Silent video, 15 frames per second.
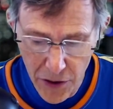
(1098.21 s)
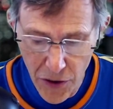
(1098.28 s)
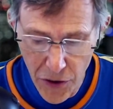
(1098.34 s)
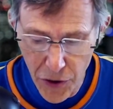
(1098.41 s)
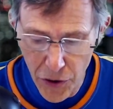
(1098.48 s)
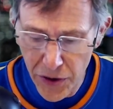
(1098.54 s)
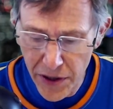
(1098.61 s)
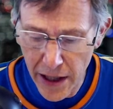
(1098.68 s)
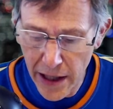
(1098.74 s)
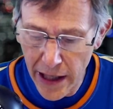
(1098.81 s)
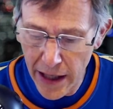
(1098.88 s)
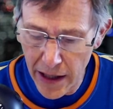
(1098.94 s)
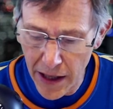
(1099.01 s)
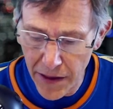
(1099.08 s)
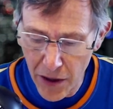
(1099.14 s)
Thursday
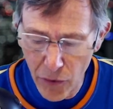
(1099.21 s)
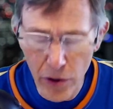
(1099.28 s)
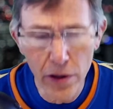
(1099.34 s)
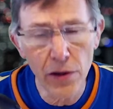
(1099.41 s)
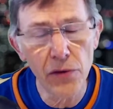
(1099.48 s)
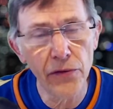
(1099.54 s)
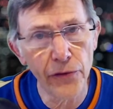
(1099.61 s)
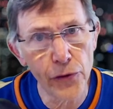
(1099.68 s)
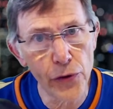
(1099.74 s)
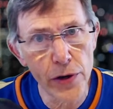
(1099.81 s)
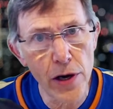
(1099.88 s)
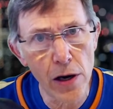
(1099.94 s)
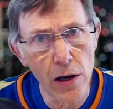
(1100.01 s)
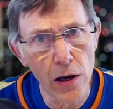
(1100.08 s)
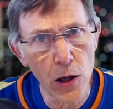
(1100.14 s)
night, I think we're going to do Fury
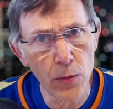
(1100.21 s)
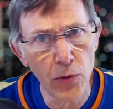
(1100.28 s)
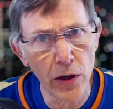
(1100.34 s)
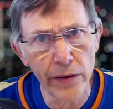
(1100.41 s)
Hardball.